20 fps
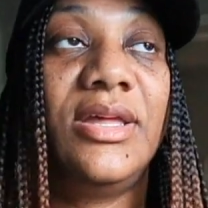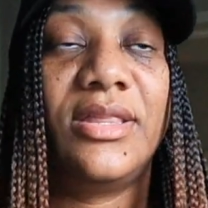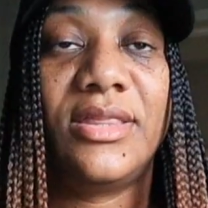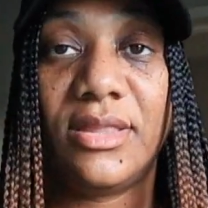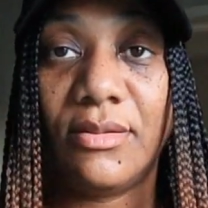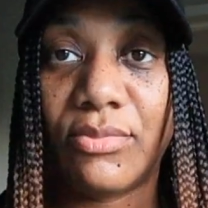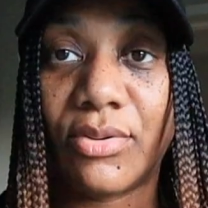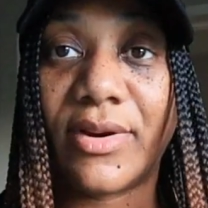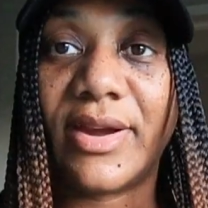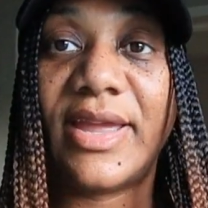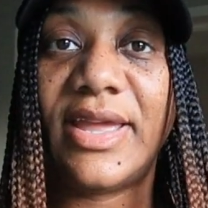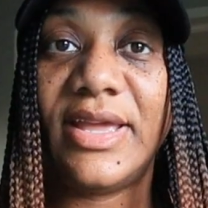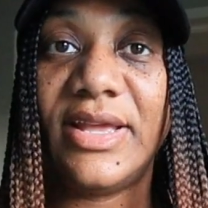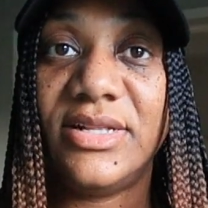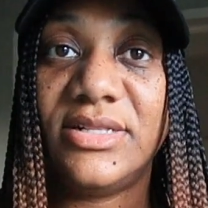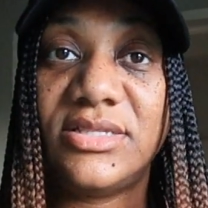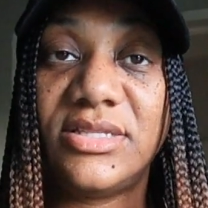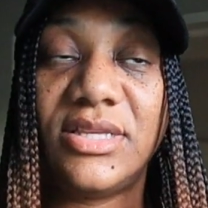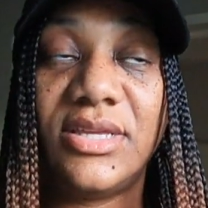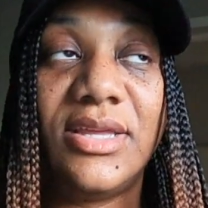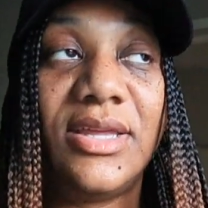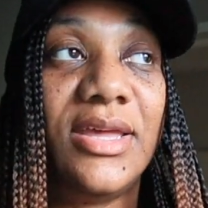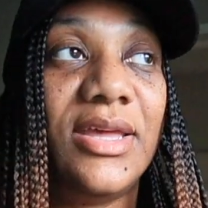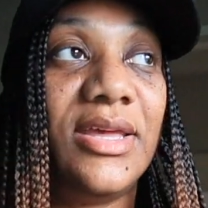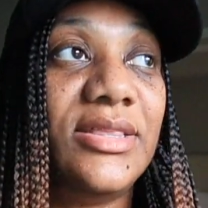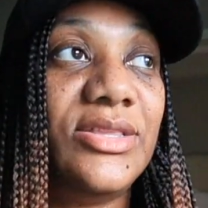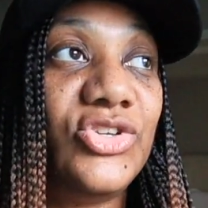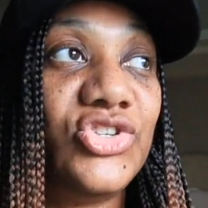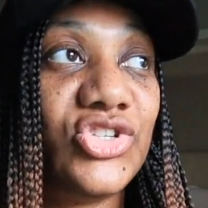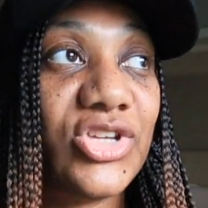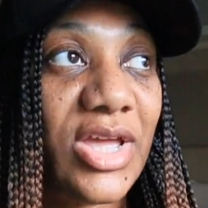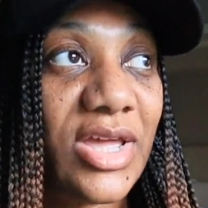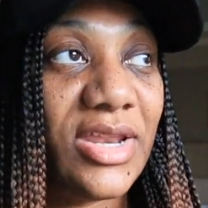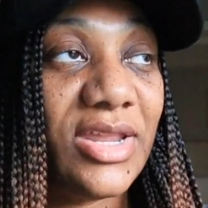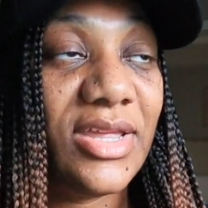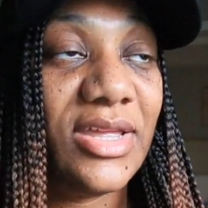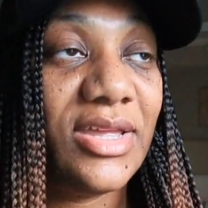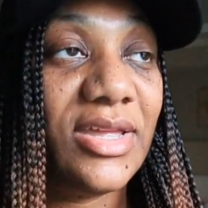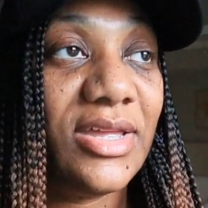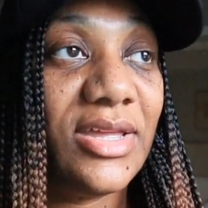the braids and the
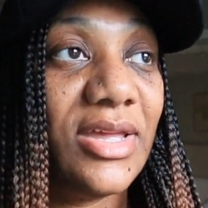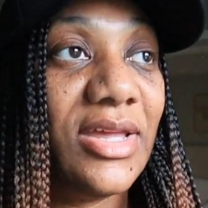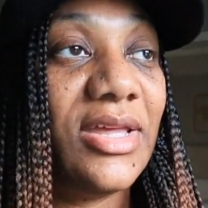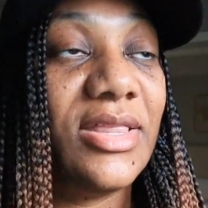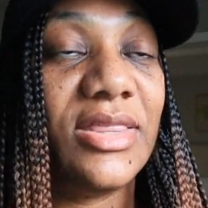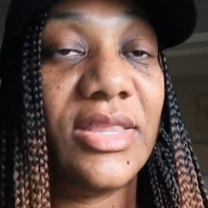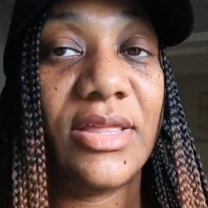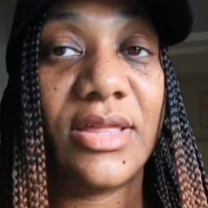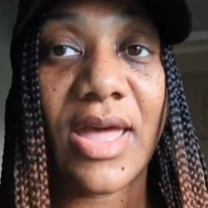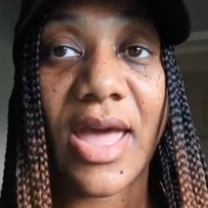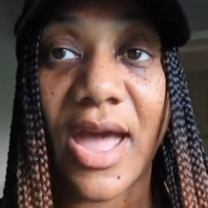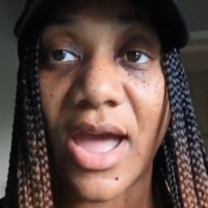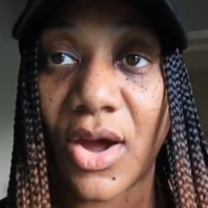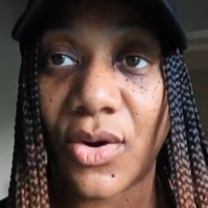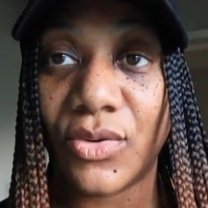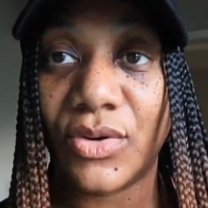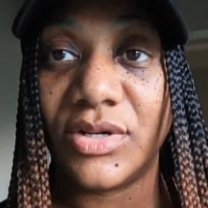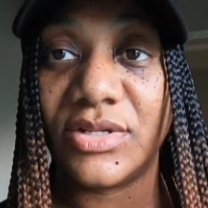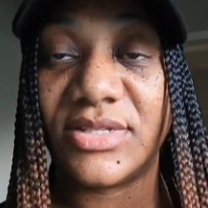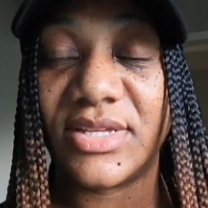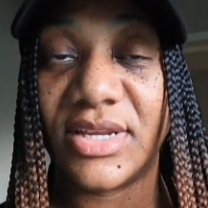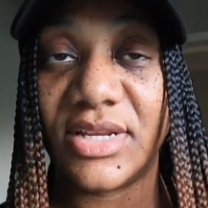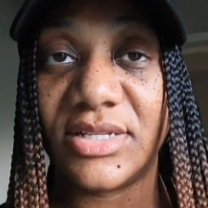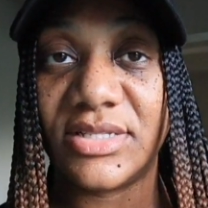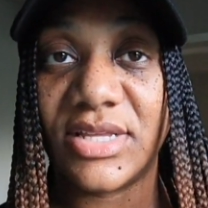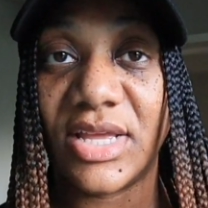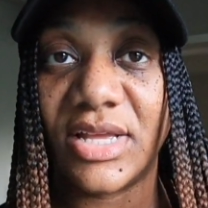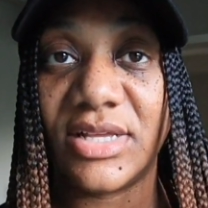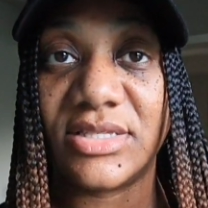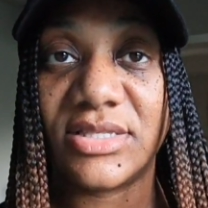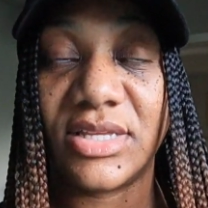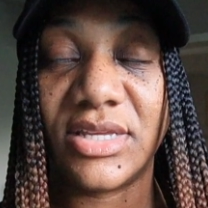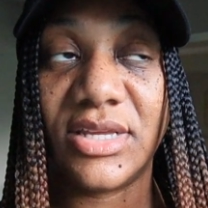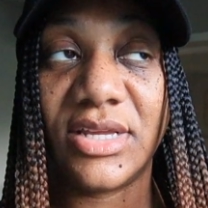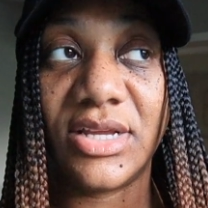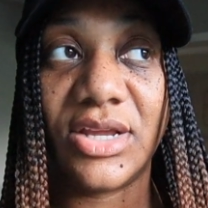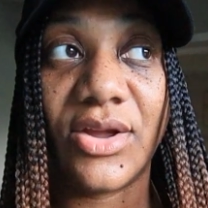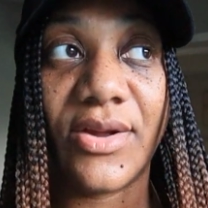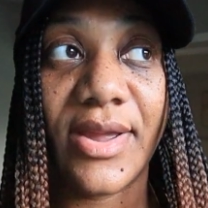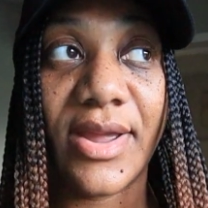shedding and the hours that it takes to
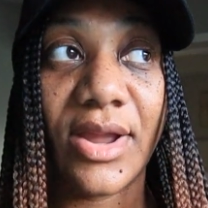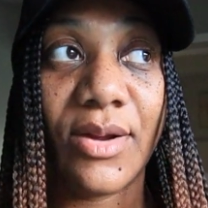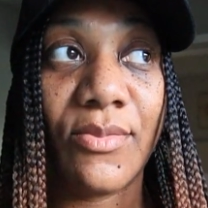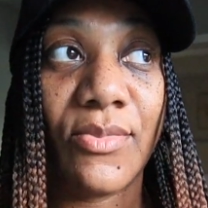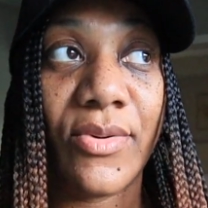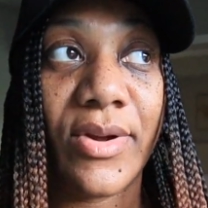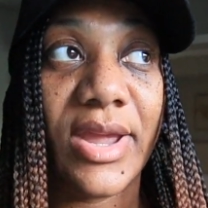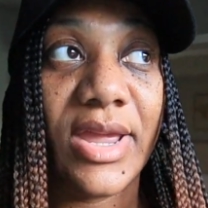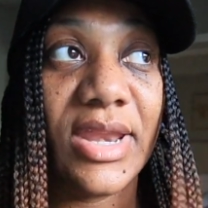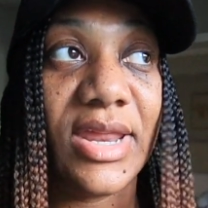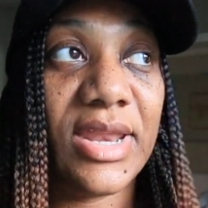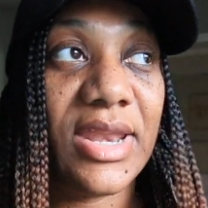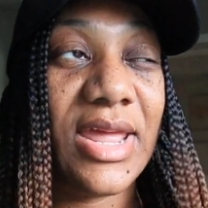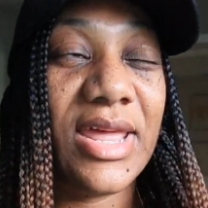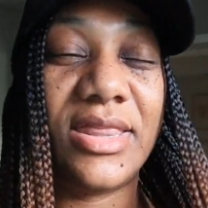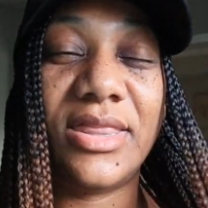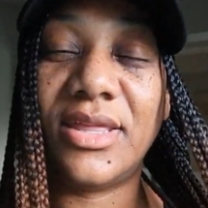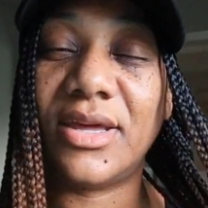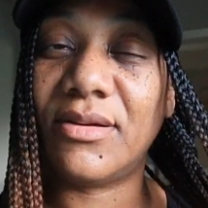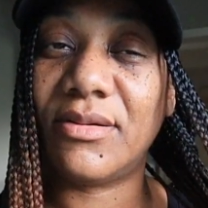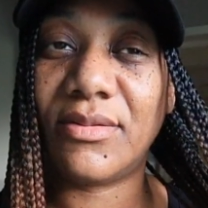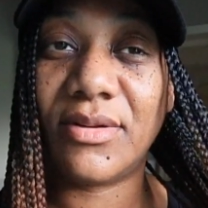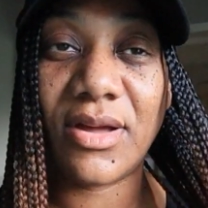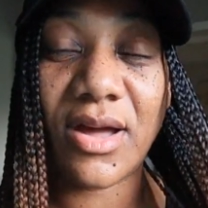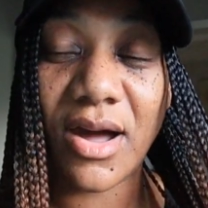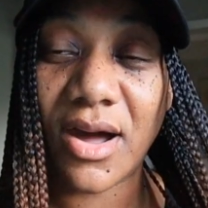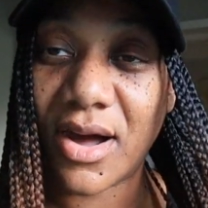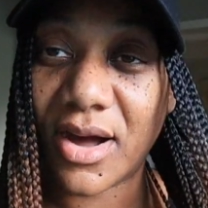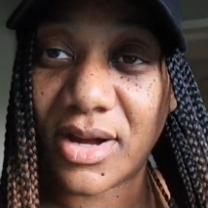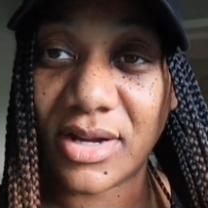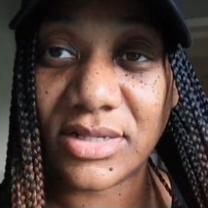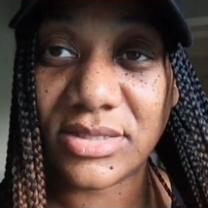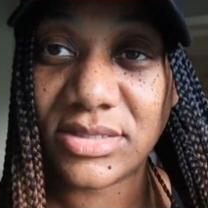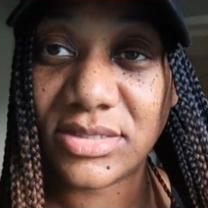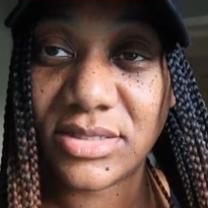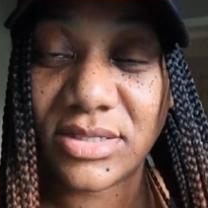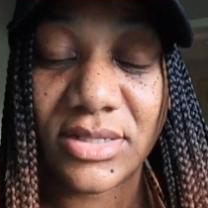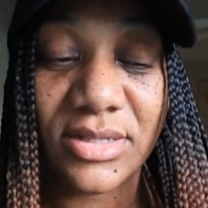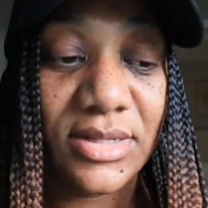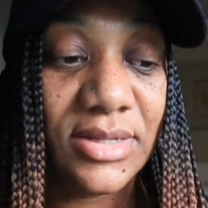get your hair braided and the
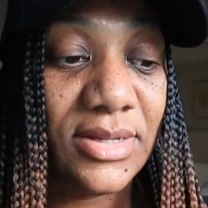cost?